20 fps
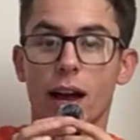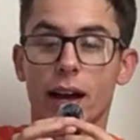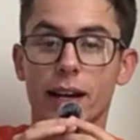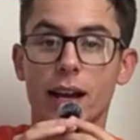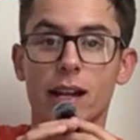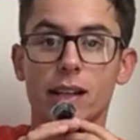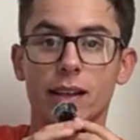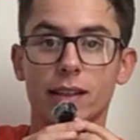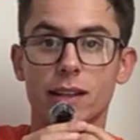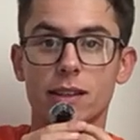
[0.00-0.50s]

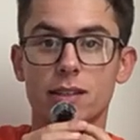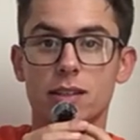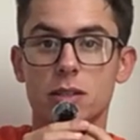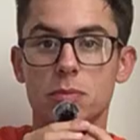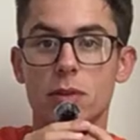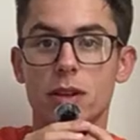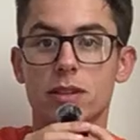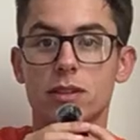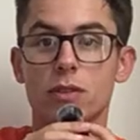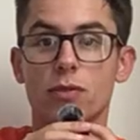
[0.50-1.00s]
Kind of like the
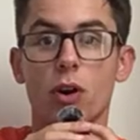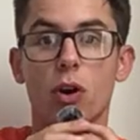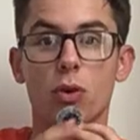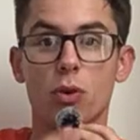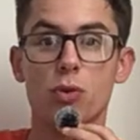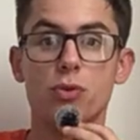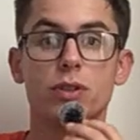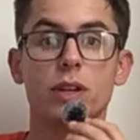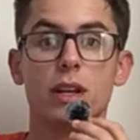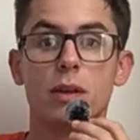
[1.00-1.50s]
suspense of, oh,
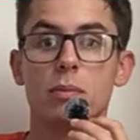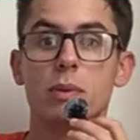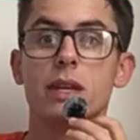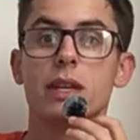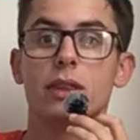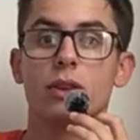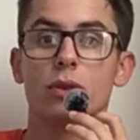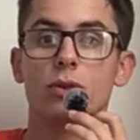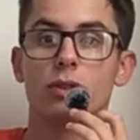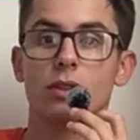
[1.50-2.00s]
who's going to be
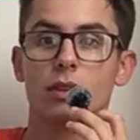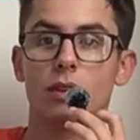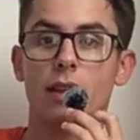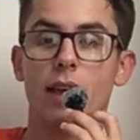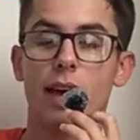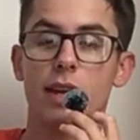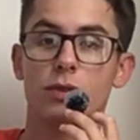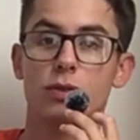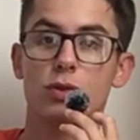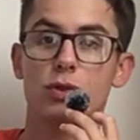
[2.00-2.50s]
in those
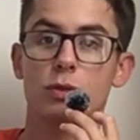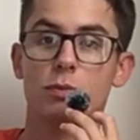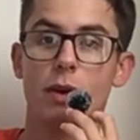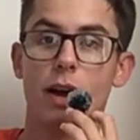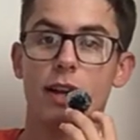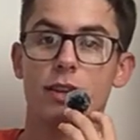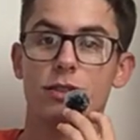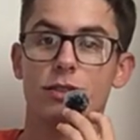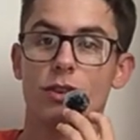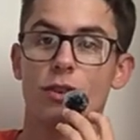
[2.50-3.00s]
last few
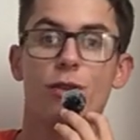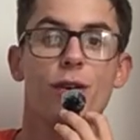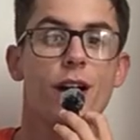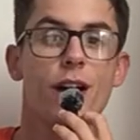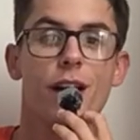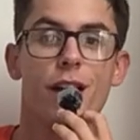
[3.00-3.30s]
spots. So